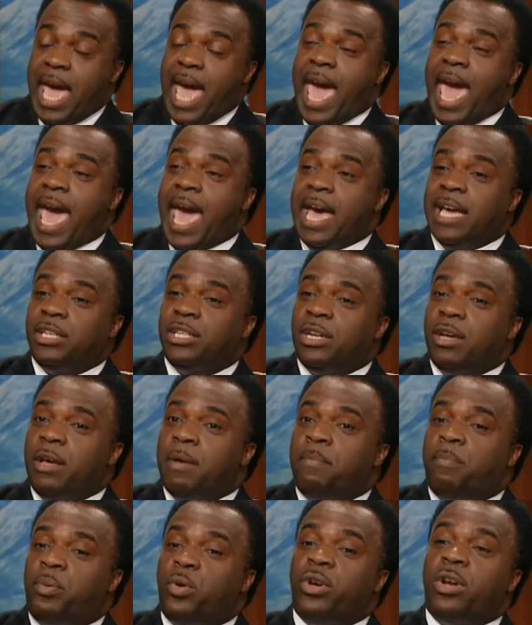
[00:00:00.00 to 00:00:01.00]
and
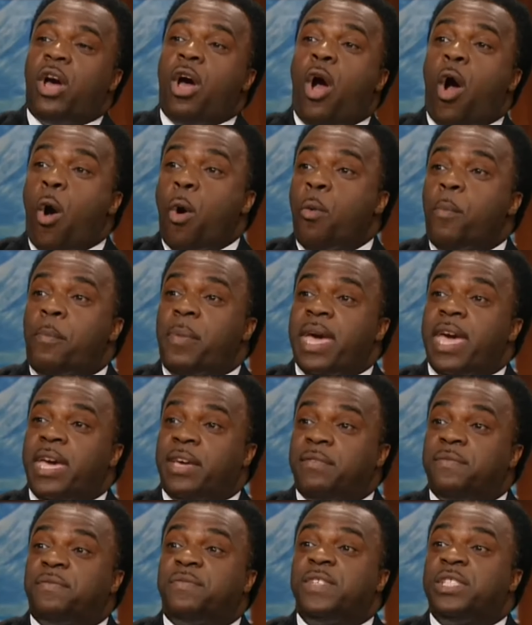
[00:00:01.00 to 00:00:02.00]
put her hope
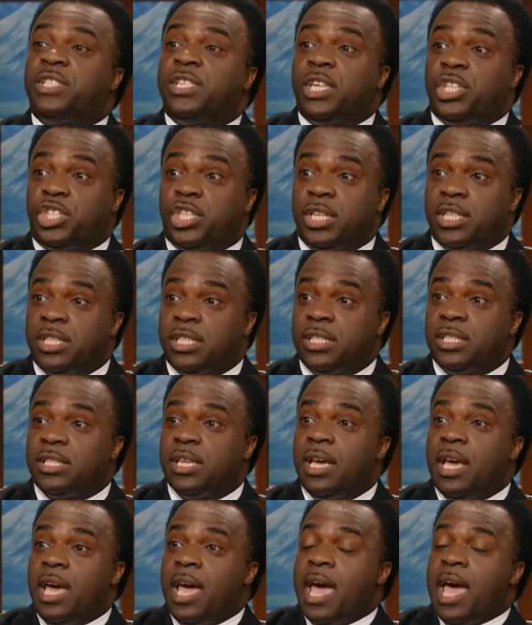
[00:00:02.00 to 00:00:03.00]
in physicians.
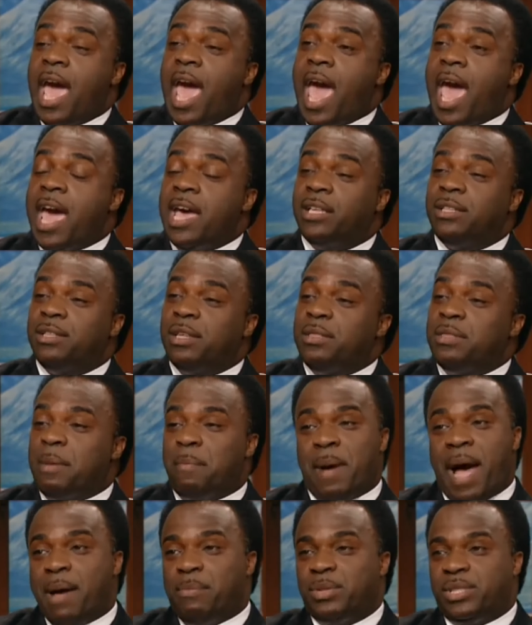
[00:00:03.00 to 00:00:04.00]
And the
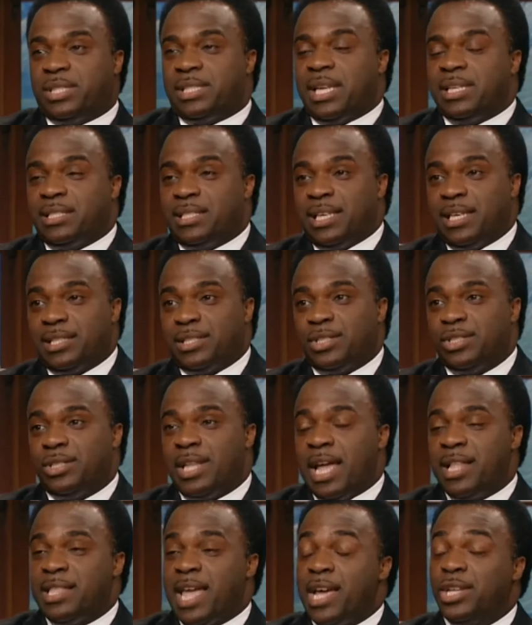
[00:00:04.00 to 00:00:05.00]
Bible says this
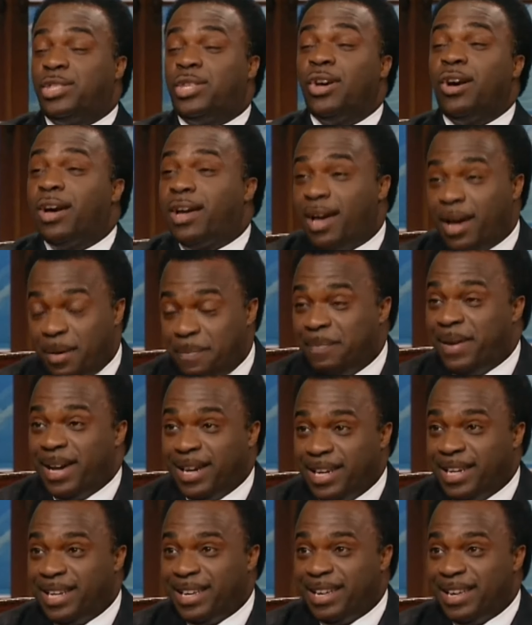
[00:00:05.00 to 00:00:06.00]
that they took her
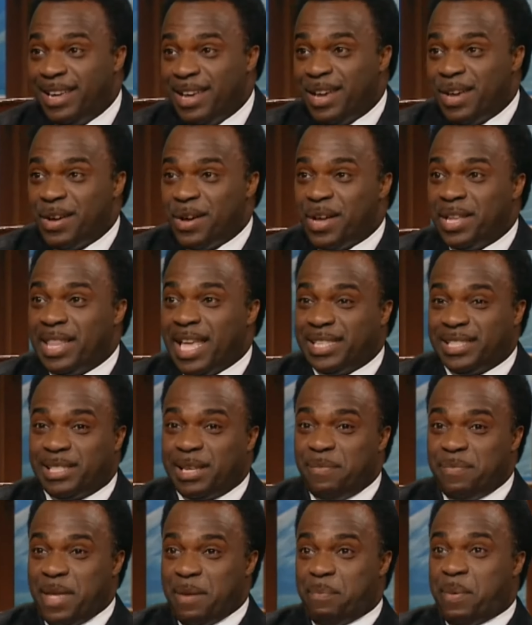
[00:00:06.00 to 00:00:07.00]
money, and that's
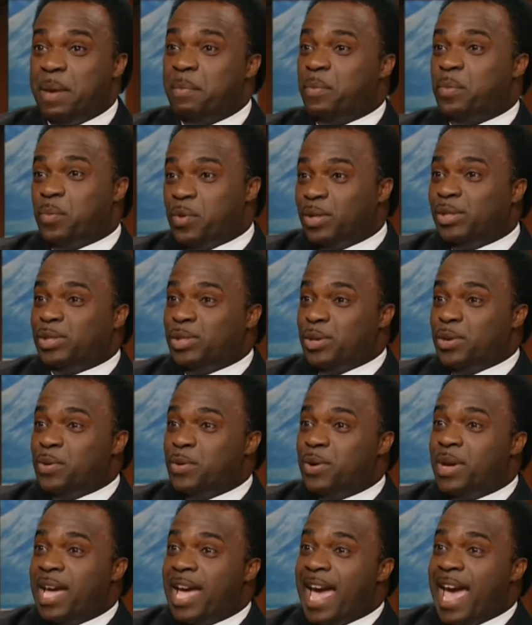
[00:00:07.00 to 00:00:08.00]
something that people will
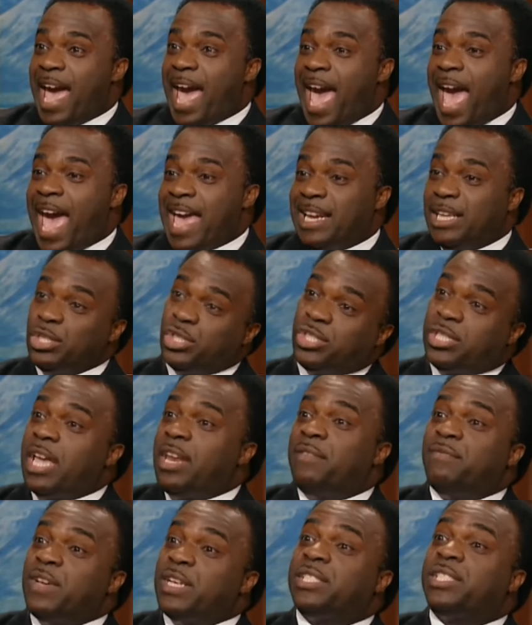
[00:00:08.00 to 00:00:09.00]
do. And instead
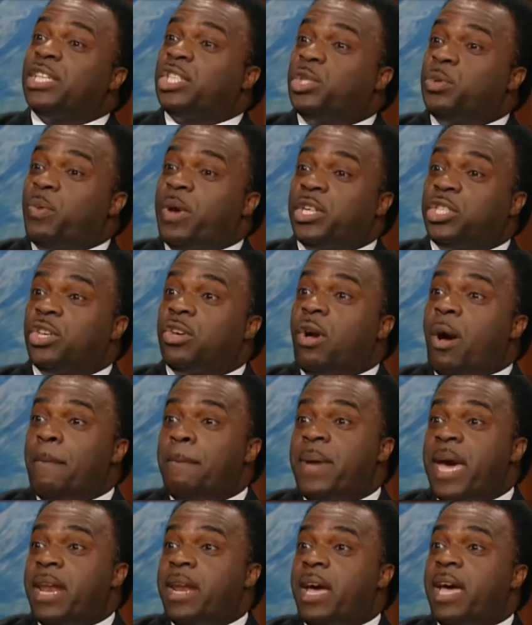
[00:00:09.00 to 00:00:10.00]
of her situation got
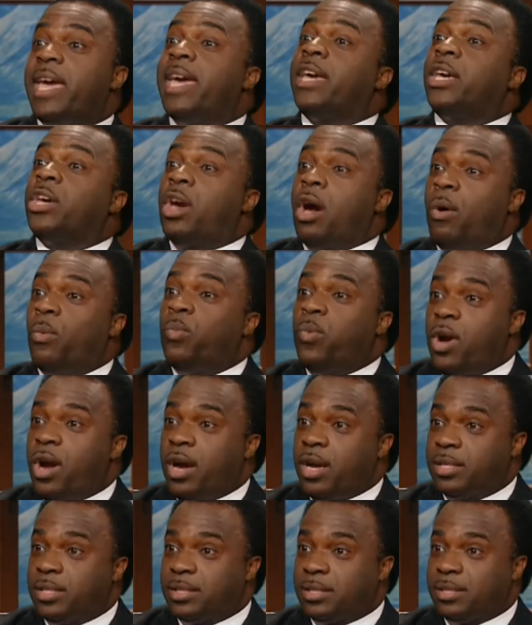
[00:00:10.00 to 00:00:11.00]
better, it got
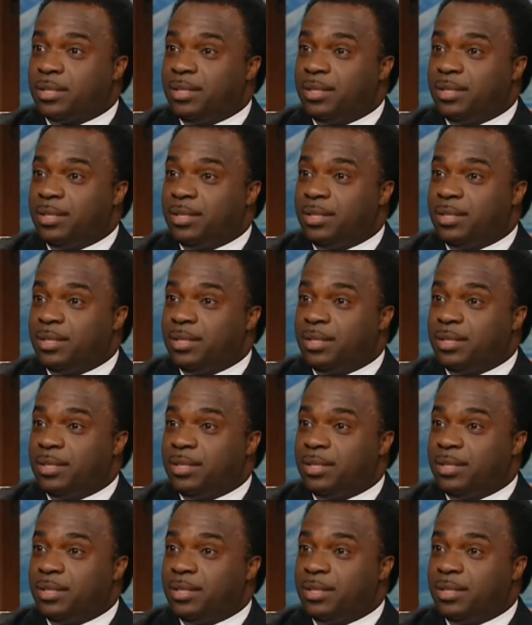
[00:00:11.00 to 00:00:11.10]
worse.